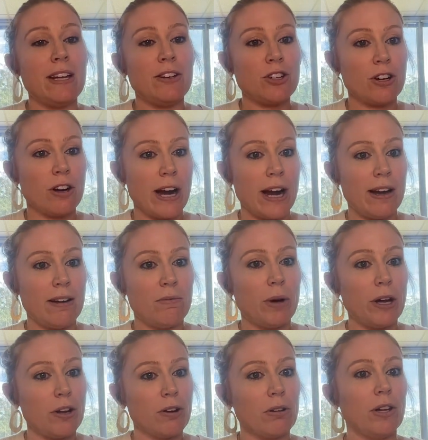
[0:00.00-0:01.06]
integrate
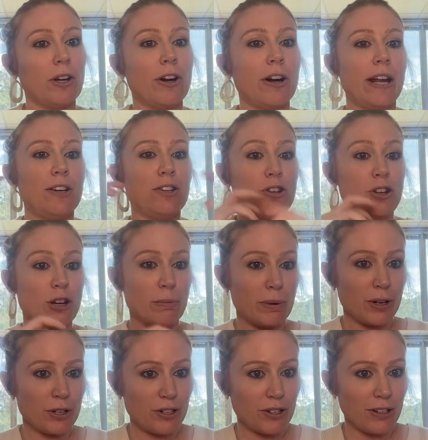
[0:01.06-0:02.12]
what you're learning to your
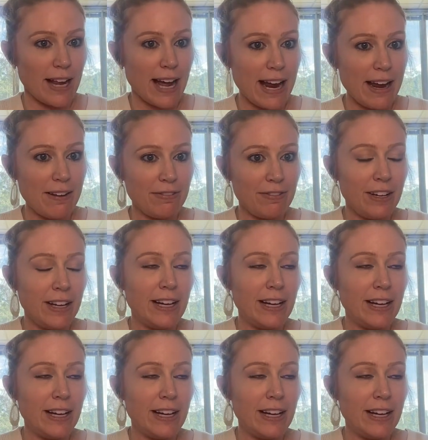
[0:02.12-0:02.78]
personal life.